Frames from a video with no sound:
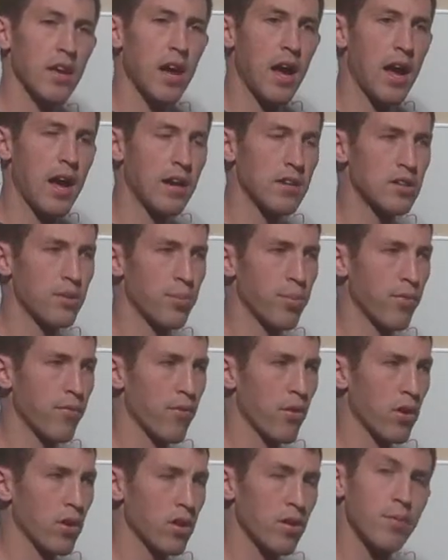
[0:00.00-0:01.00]
I actually
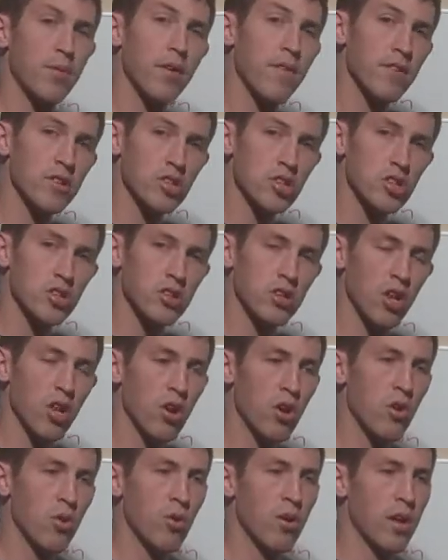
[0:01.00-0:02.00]
prefer a little bit of a
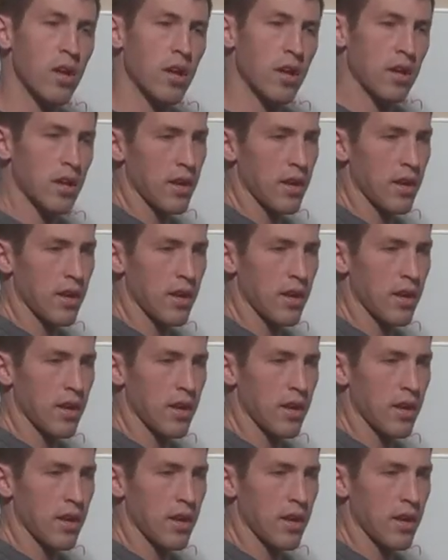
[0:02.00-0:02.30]
slow,